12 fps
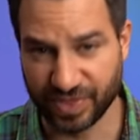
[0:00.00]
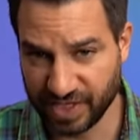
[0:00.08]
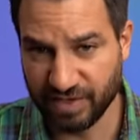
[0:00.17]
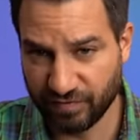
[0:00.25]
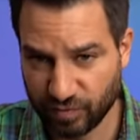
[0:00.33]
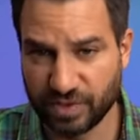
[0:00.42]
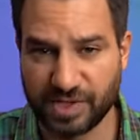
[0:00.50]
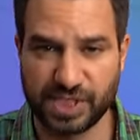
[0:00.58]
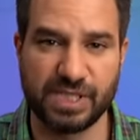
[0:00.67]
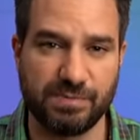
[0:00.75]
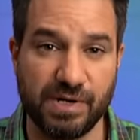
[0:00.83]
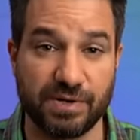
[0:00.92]
The fruit of the
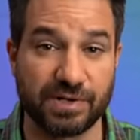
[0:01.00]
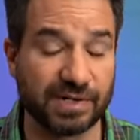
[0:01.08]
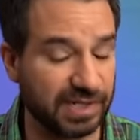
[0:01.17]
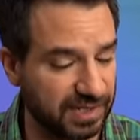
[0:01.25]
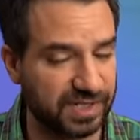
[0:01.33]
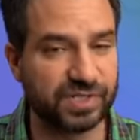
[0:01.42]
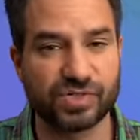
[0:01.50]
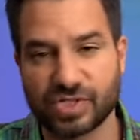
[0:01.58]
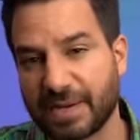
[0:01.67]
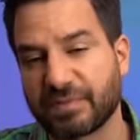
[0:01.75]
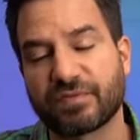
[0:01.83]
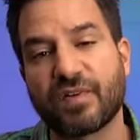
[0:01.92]
Spirit, Galatians
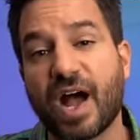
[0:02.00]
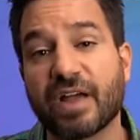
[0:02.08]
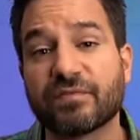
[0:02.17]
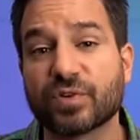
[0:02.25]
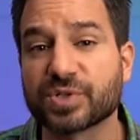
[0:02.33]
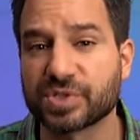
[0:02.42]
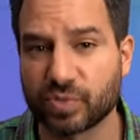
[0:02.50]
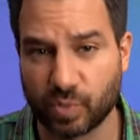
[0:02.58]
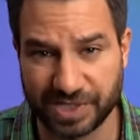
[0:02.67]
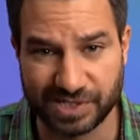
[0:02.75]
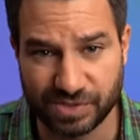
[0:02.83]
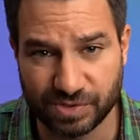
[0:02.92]
chapter 5 verse
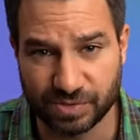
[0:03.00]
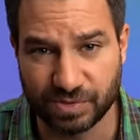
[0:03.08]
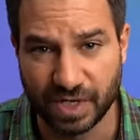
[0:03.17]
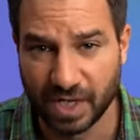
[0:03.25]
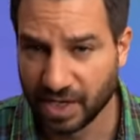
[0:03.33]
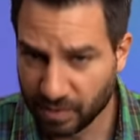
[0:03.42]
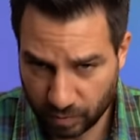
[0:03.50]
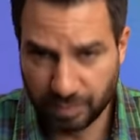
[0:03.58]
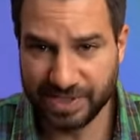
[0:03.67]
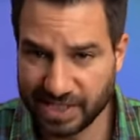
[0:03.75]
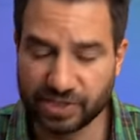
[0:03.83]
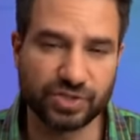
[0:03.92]
22, will
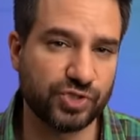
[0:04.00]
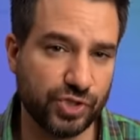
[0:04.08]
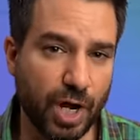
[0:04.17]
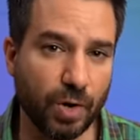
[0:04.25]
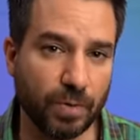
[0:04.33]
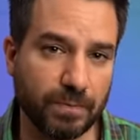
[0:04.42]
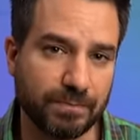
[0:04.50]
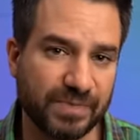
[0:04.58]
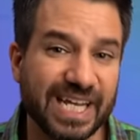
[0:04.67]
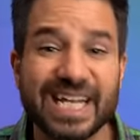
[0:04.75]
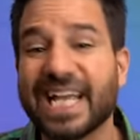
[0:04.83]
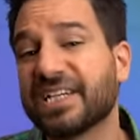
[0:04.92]
begin to show.
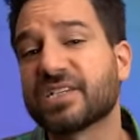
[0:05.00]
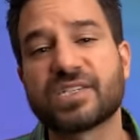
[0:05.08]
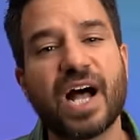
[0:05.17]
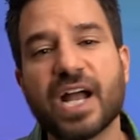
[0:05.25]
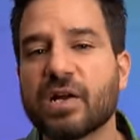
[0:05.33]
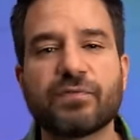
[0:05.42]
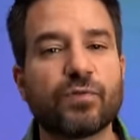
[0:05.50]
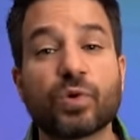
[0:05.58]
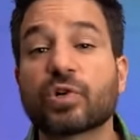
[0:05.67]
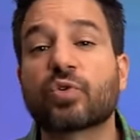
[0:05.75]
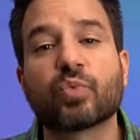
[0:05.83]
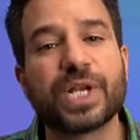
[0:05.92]
A desire for
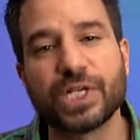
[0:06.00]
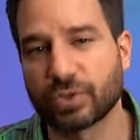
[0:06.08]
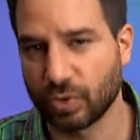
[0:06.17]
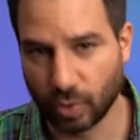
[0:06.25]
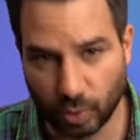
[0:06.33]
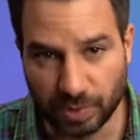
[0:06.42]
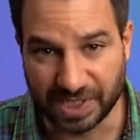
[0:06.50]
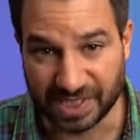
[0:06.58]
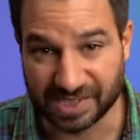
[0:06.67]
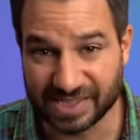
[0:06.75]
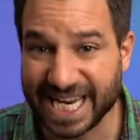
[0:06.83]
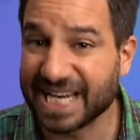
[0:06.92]
greater
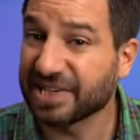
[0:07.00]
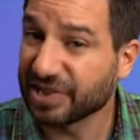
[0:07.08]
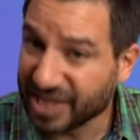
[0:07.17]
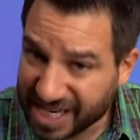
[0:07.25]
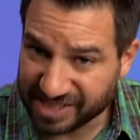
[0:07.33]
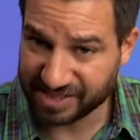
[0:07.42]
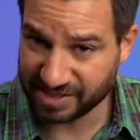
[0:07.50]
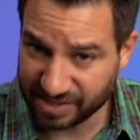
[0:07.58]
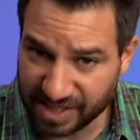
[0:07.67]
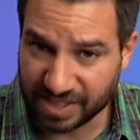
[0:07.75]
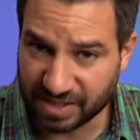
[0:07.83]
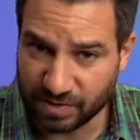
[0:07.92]
holiness and less
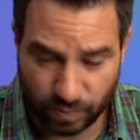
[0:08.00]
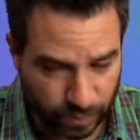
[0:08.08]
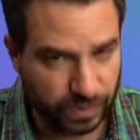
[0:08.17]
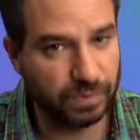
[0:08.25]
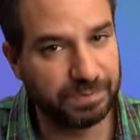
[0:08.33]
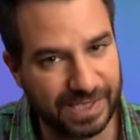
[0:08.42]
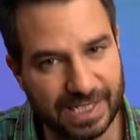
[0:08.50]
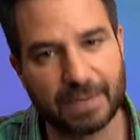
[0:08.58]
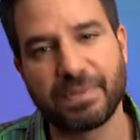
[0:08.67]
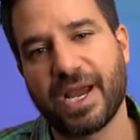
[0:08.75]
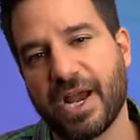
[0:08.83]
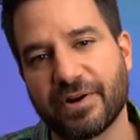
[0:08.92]
sin will be
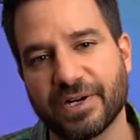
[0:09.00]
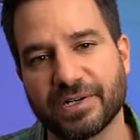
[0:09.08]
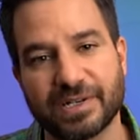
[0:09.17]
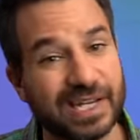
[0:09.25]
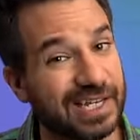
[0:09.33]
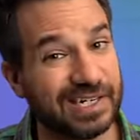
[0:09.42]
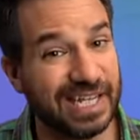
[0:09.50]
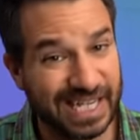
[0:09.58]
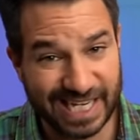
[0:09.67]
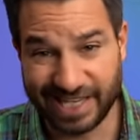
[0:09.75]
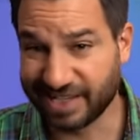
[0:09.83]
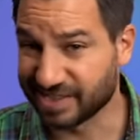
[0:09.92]
apparent, and
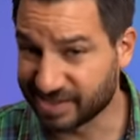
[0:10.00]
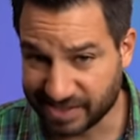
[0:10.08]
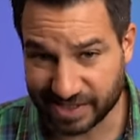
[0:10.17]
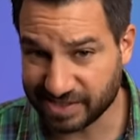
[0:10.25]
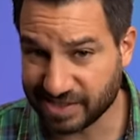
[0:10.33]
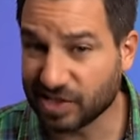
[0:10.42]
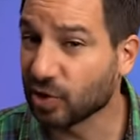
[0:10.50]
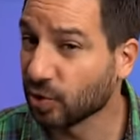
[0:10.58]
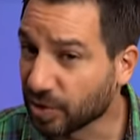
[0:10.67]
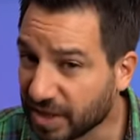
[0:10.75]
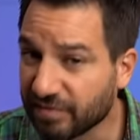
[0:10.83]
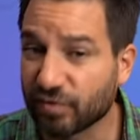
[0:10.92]
a consistent
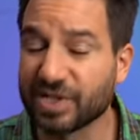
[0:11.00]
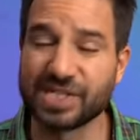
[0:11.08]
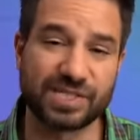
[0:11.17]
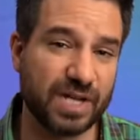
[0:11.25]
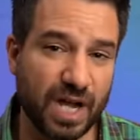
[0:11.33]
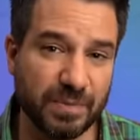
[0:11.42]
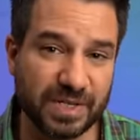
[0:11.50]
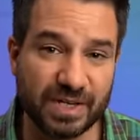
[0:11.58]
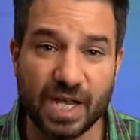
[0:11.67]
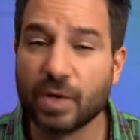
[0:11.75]
looking for his coming